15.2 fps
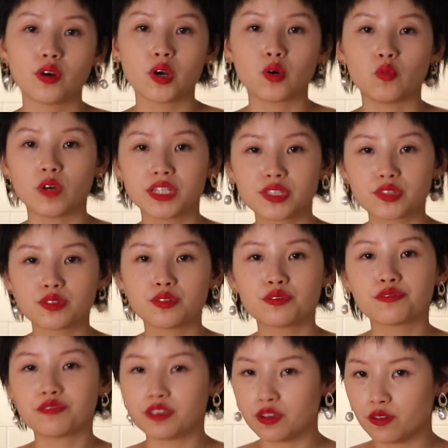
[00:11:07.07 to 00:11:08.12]
once you
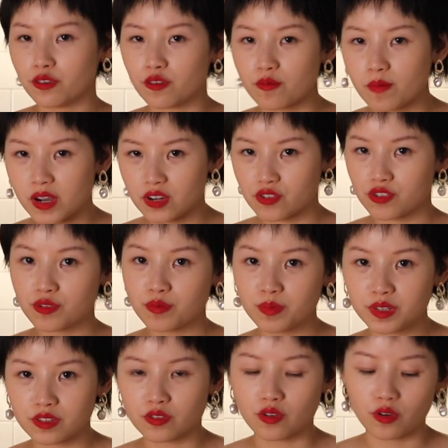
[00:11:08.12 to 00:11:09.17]
feel your mushroom
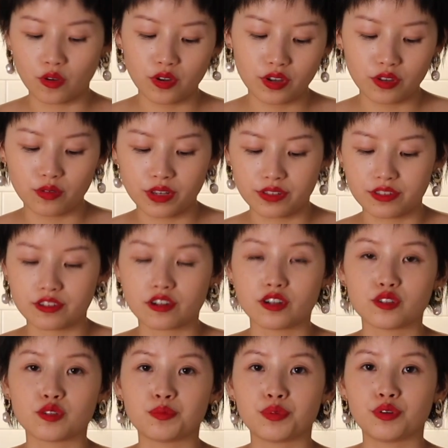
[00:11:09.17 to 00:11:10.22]
is cooked, you can
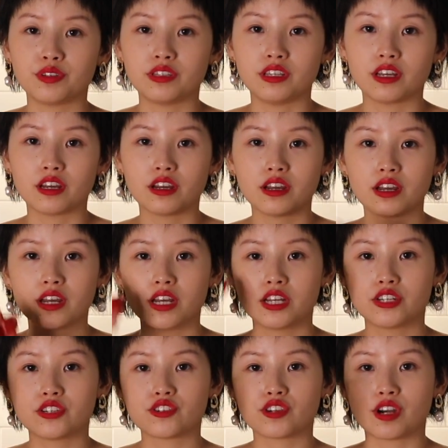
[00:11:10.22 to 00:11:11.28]
start to put the
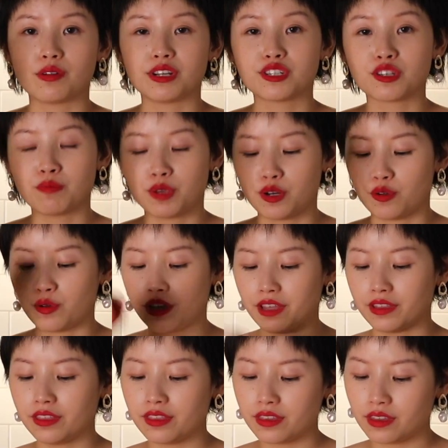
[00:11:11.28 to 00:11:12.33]
cherry tomato
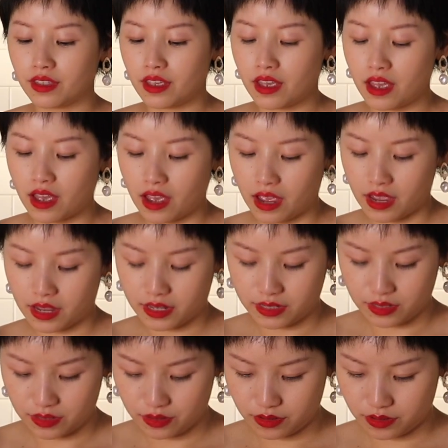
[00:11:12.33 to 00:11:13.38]
in.
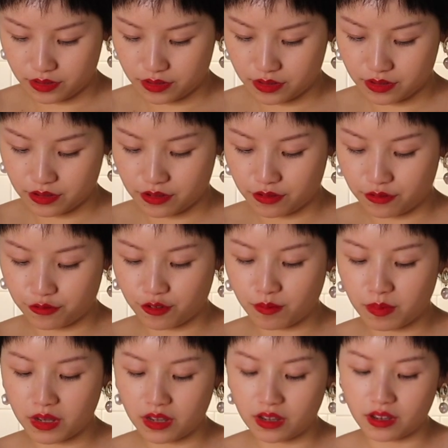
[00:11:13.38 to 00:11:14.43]
And for
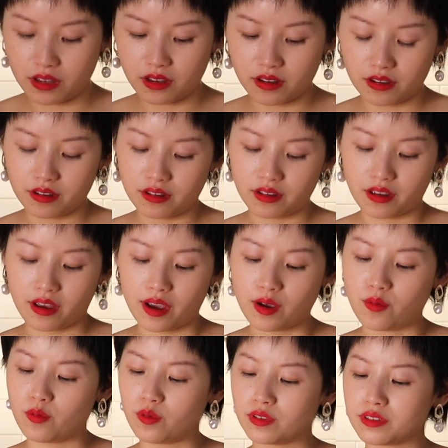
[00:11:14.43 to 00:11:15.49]
me,
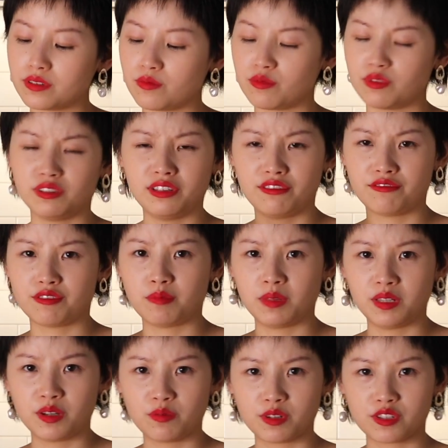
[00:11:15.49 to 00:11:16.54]
I wasn't really
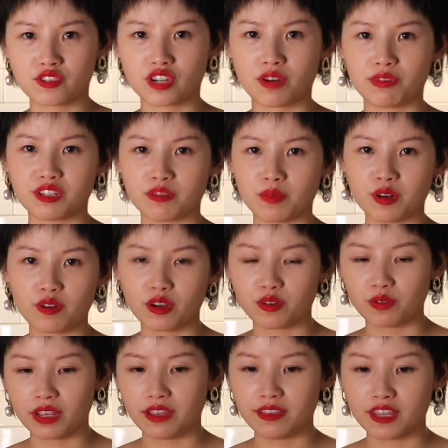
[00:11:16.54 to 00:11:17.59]
familiar with cherry tomato. I
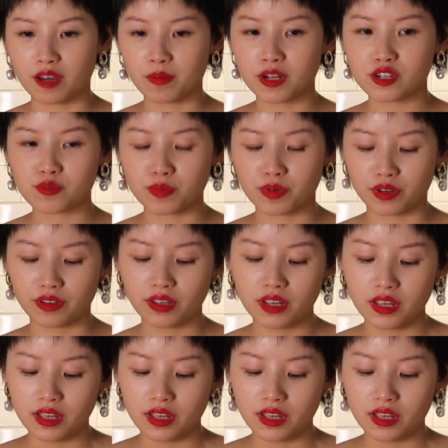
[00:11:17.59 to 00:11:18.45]
don't eat that much, but